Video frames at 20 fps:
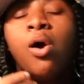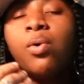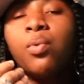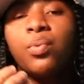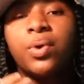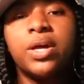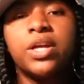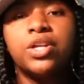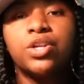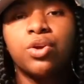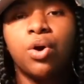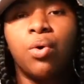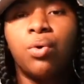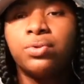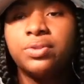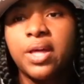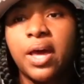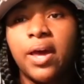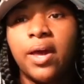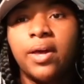we know
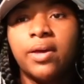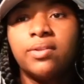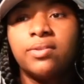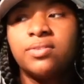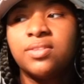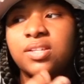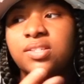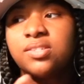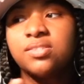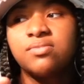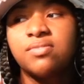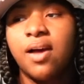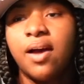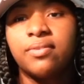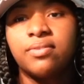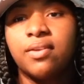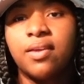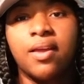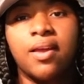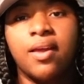that this is
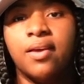not the